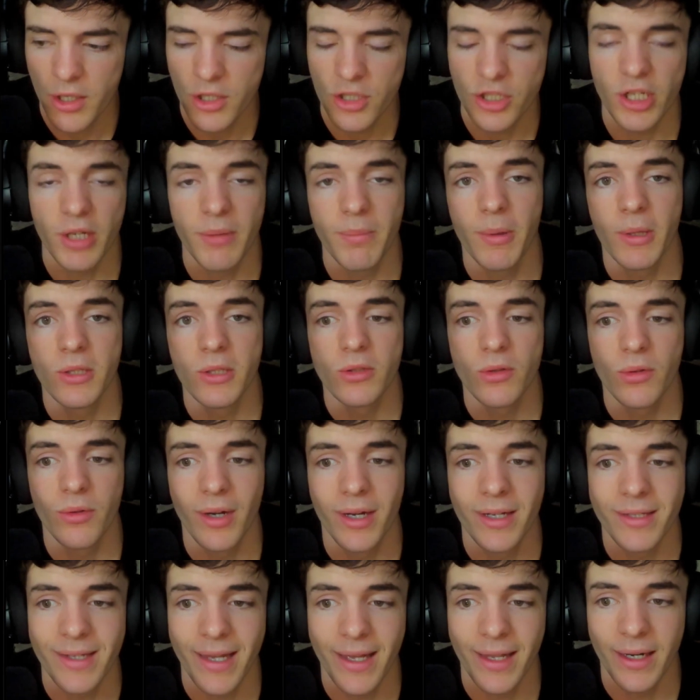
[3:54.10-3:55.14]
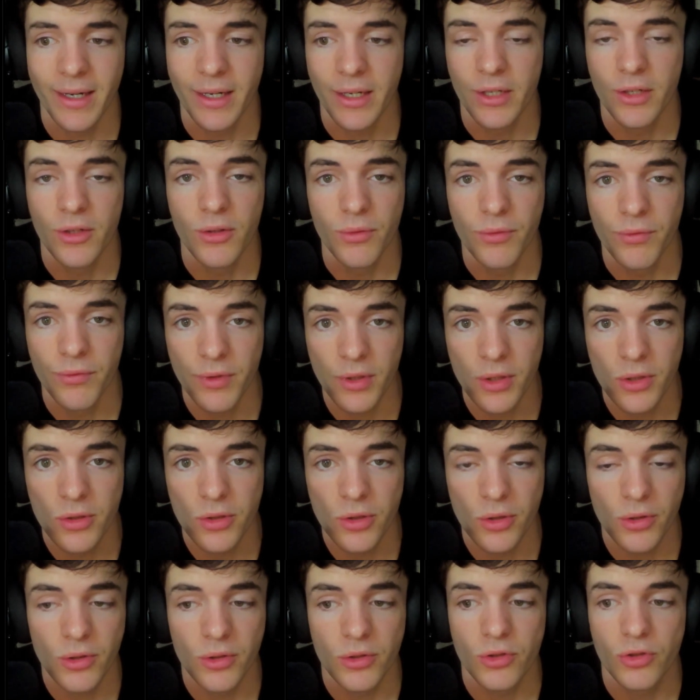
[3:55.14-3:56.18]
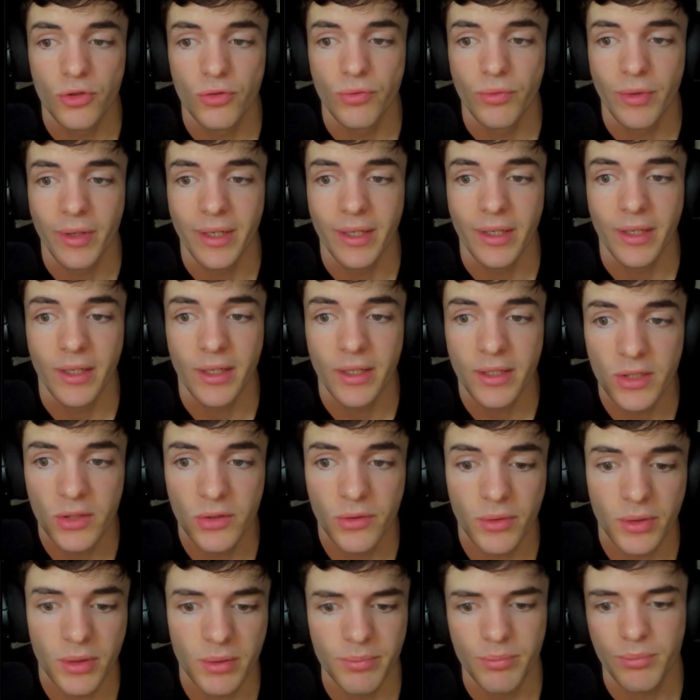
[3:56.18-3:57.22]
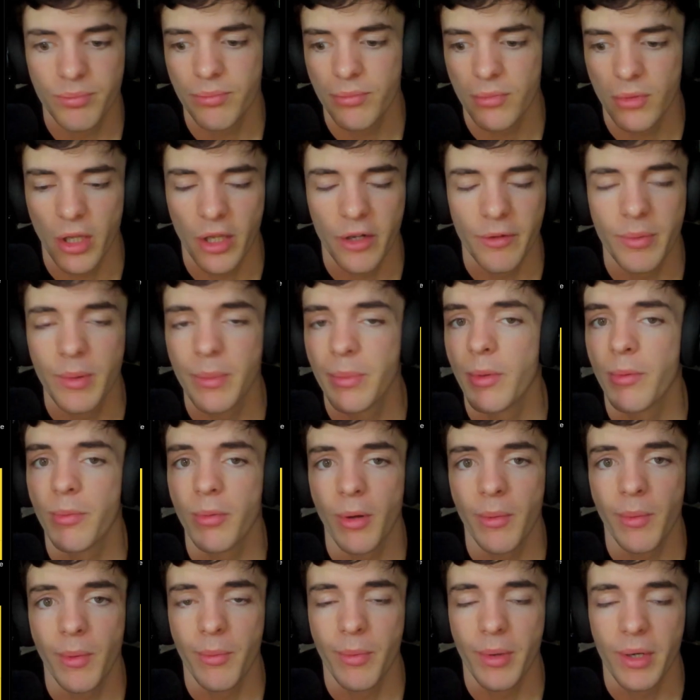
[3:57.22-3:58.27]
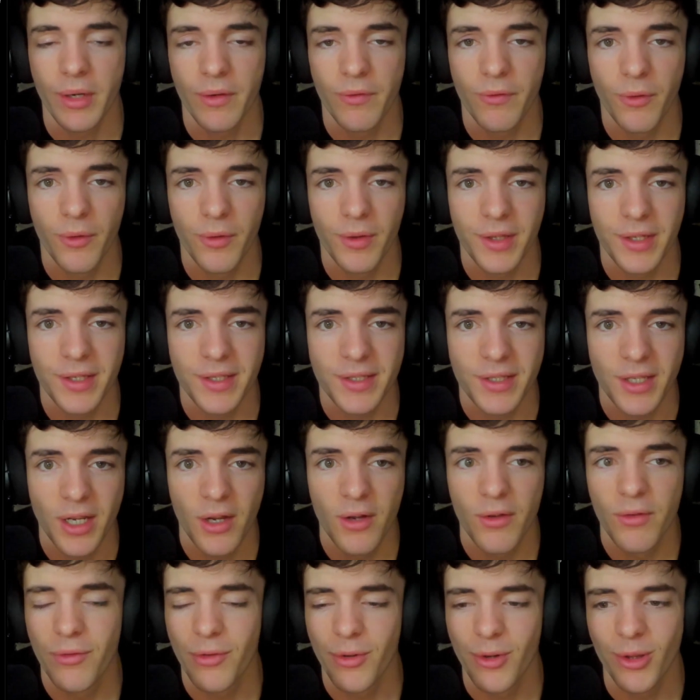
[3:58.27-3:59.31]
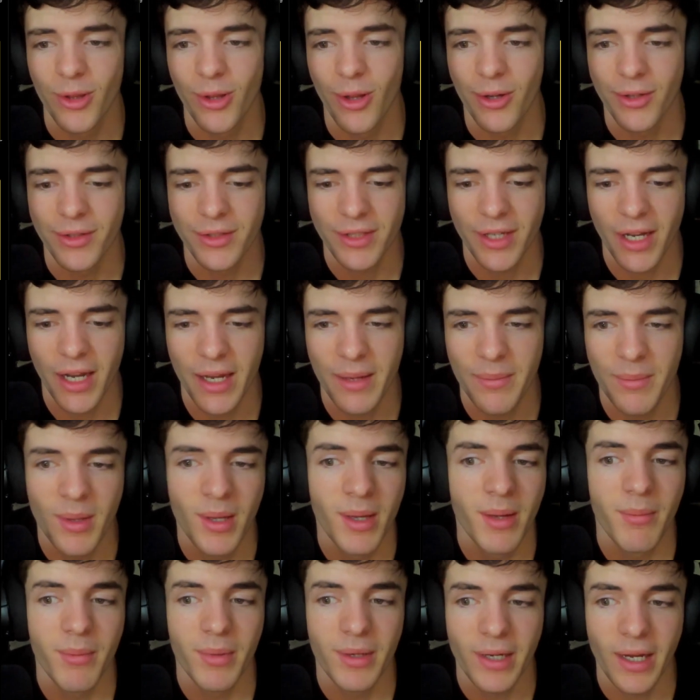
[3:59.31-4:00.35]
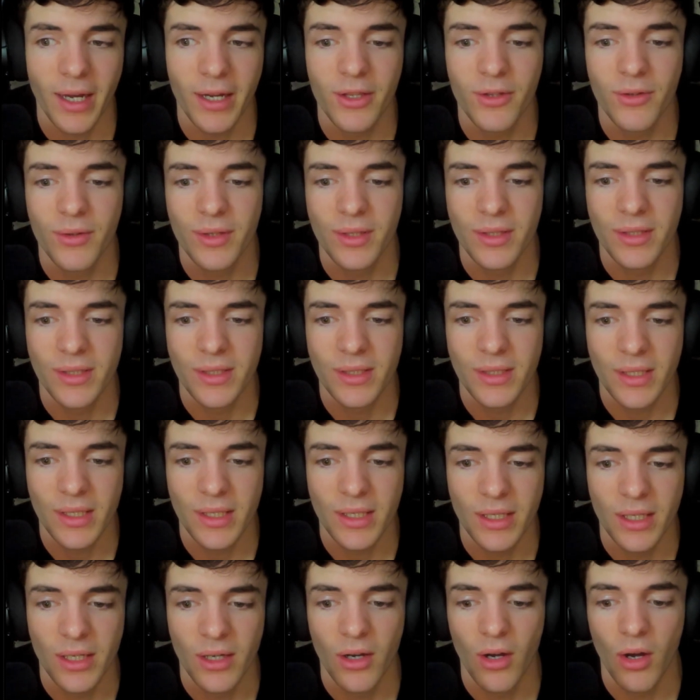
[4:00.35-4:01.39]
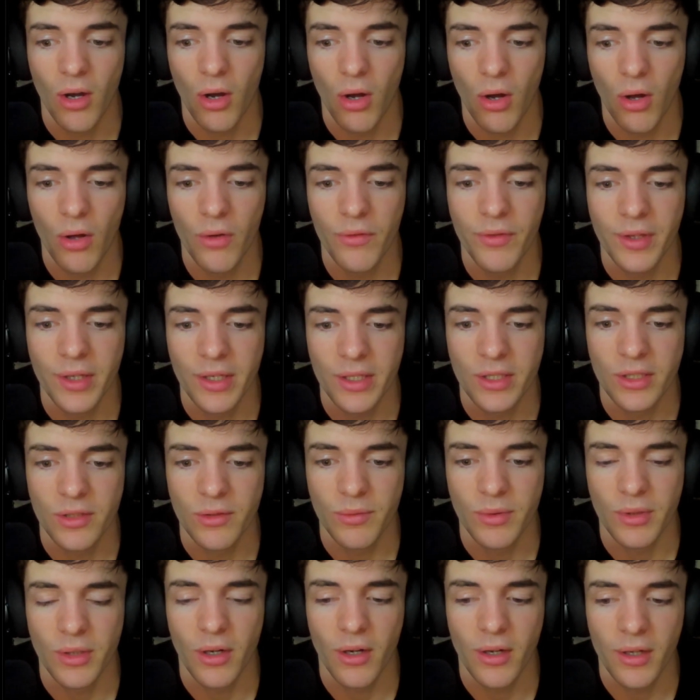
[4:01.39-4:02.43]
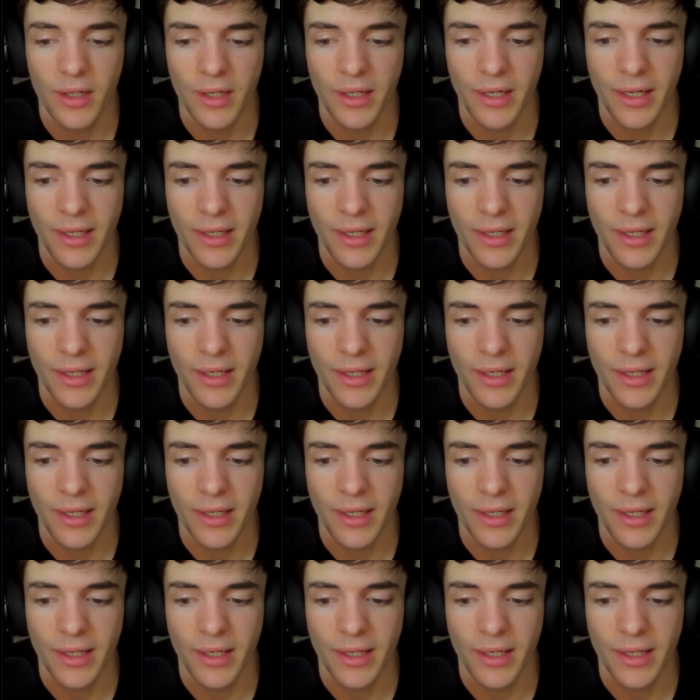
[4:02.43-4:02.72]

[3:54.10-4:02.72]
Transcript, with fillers: JPEG Store has added a new feature, trading history. A lot of people have probably been waiting for this for a long time, but now you can see all of the history on an